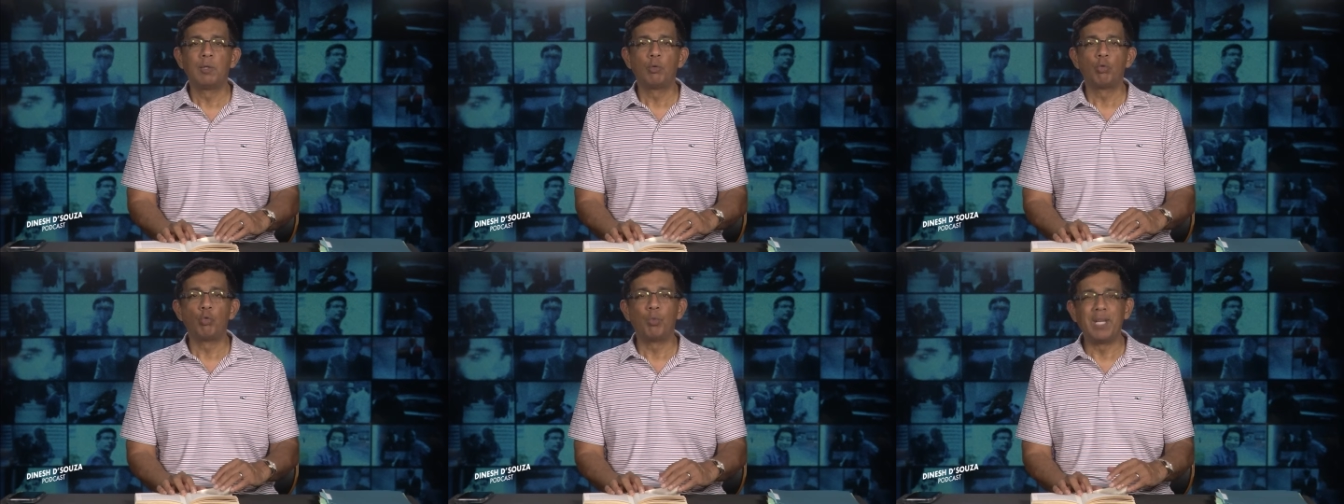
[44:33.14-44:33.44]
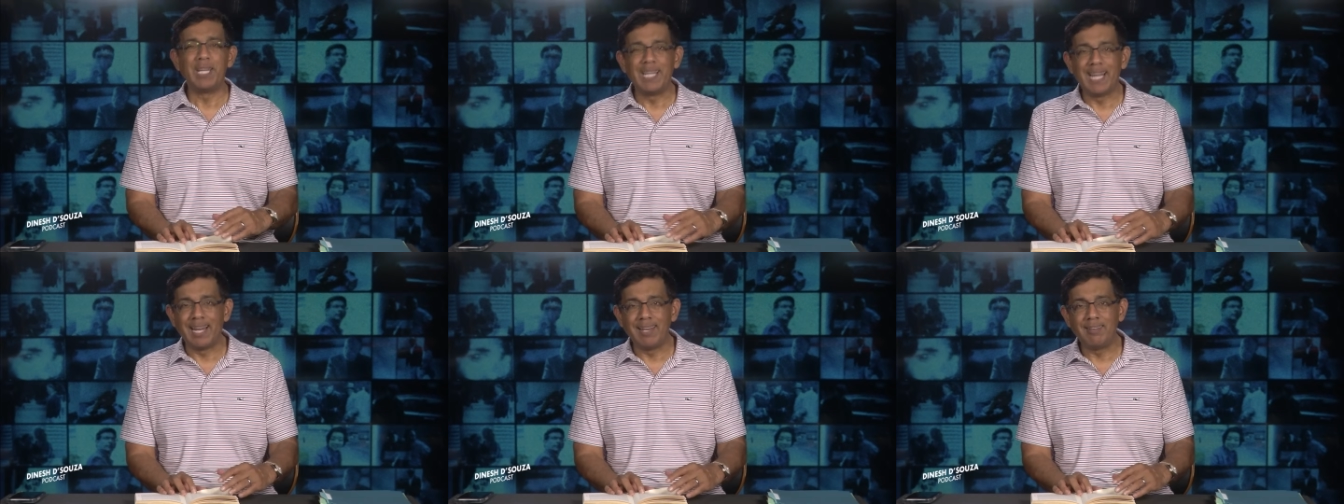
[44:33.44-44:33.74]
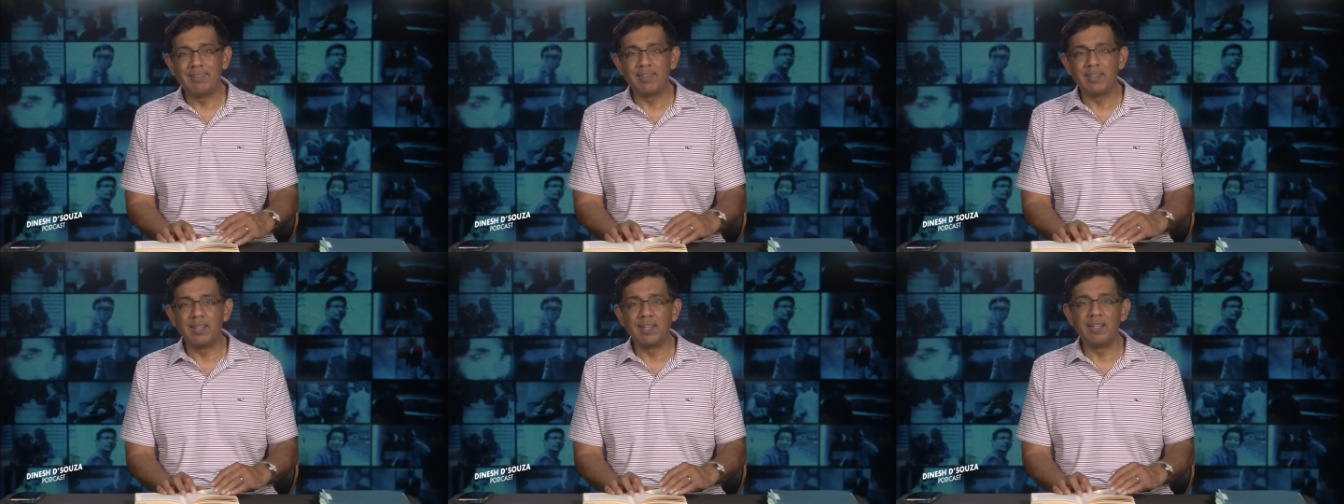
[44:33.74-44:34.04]

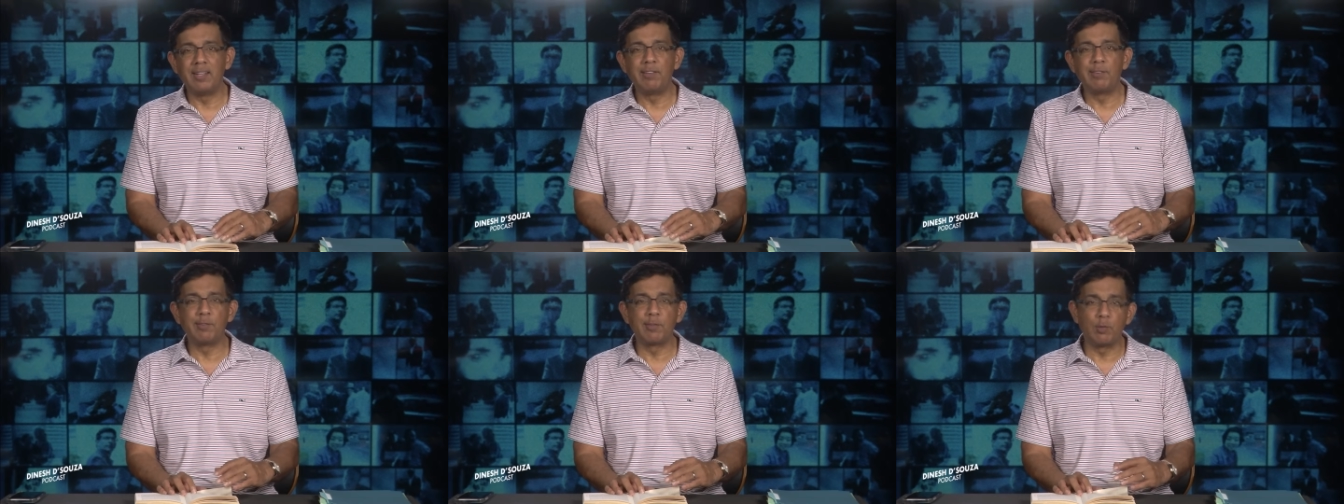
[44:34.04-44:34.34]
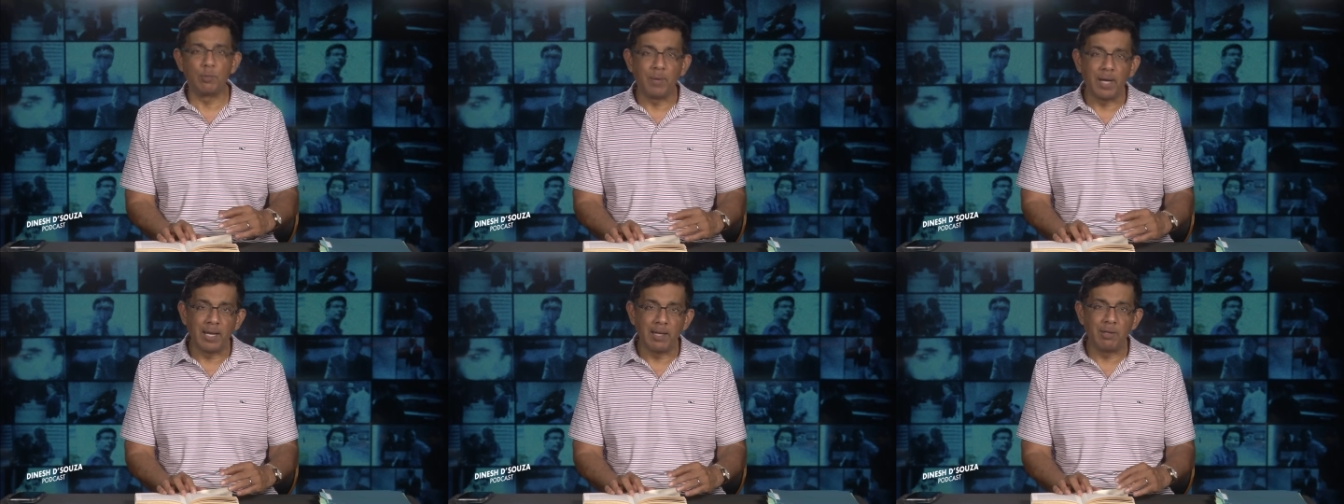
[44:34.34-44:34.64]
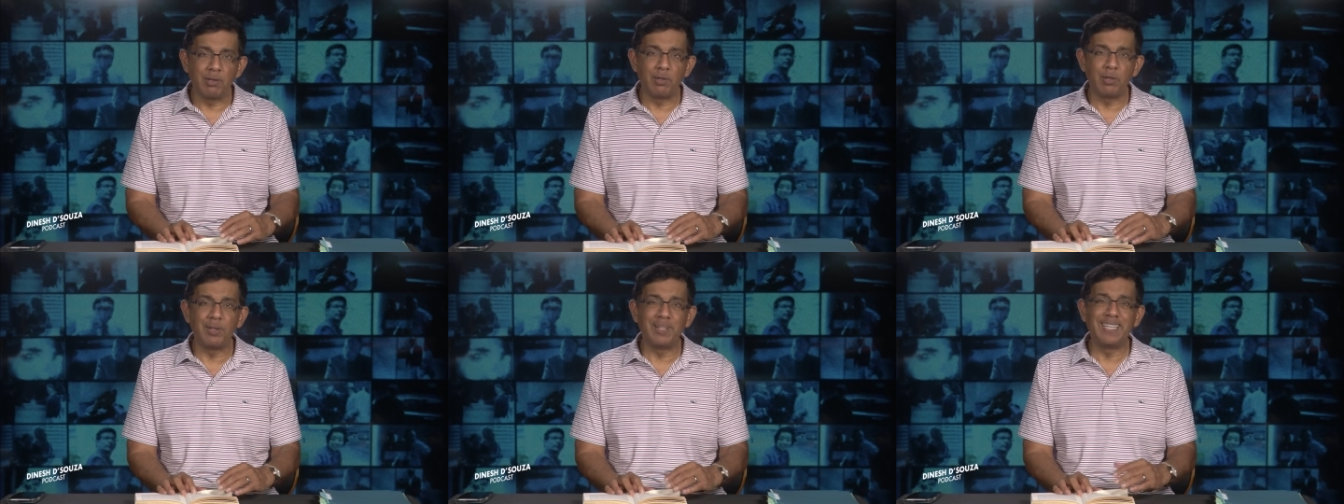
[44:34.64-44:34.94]
relented,
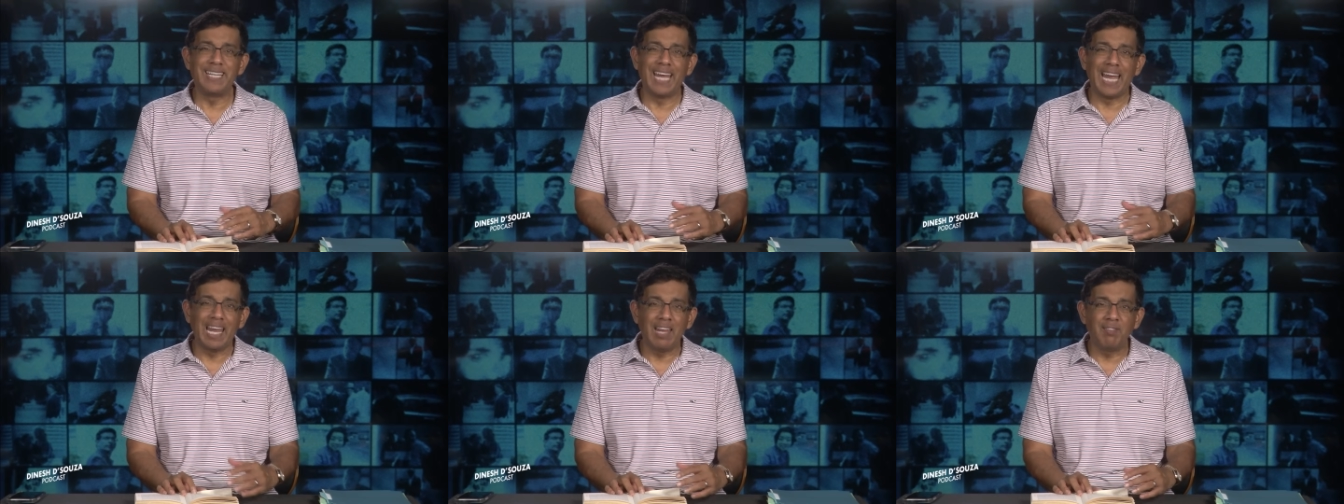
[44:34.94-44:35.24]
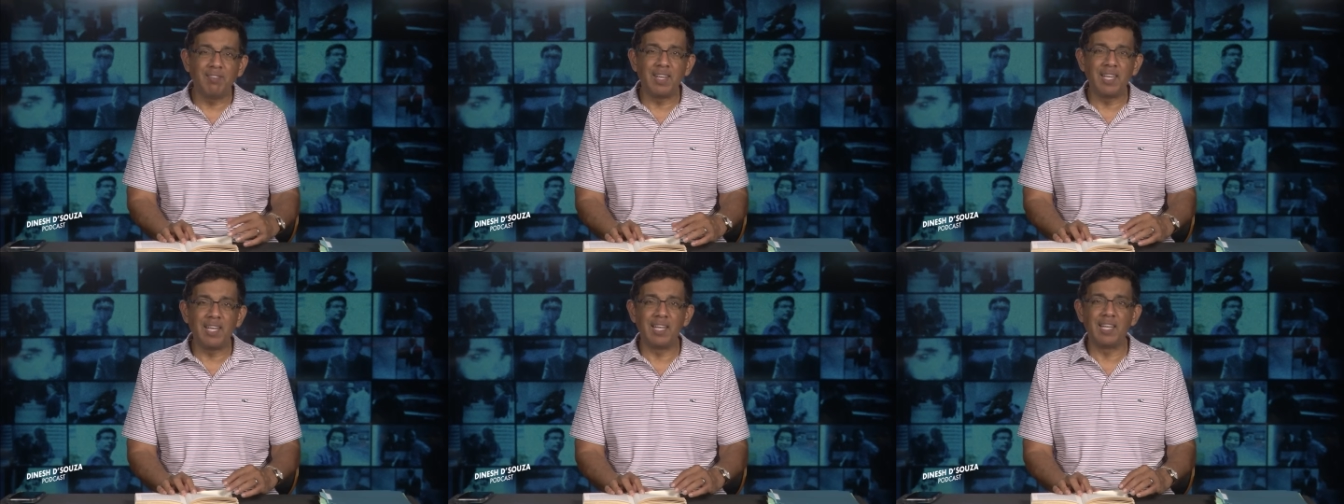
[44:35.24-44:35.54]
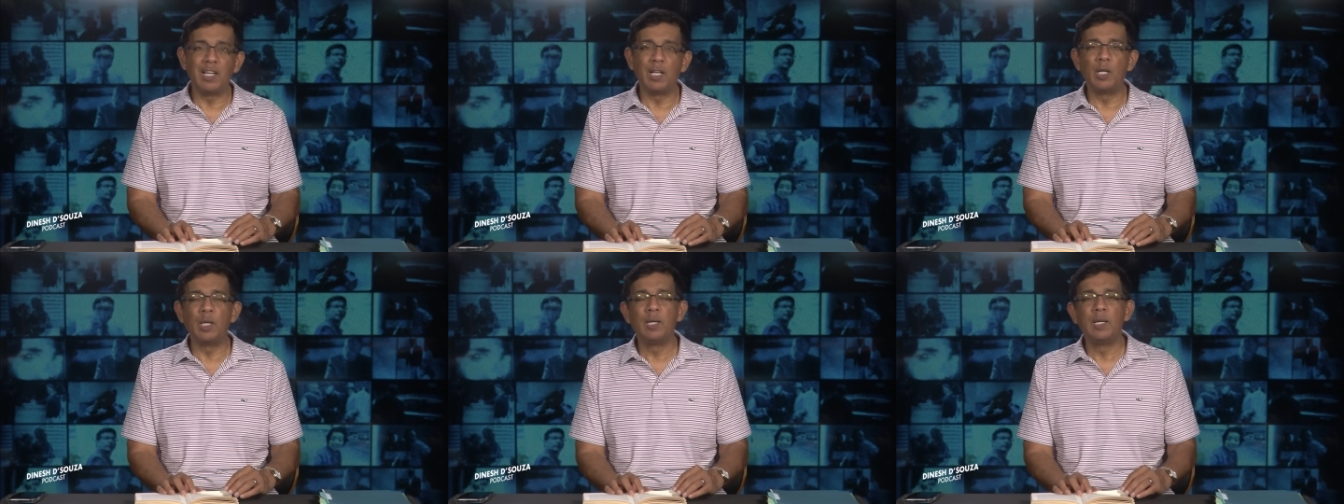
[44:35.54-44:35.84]
surrendered, gave
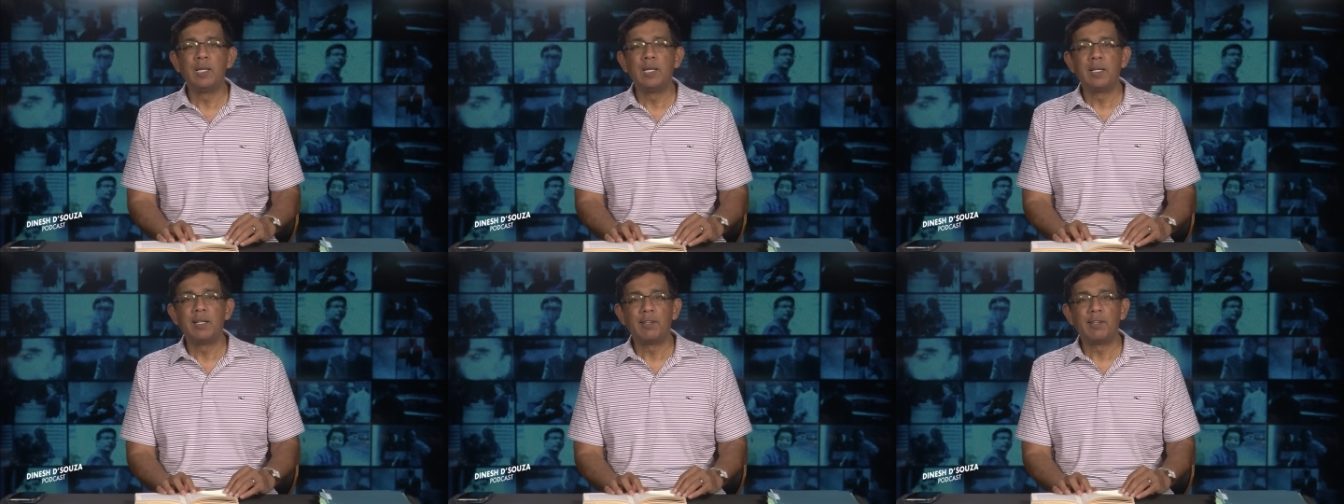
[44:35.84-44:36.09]
in,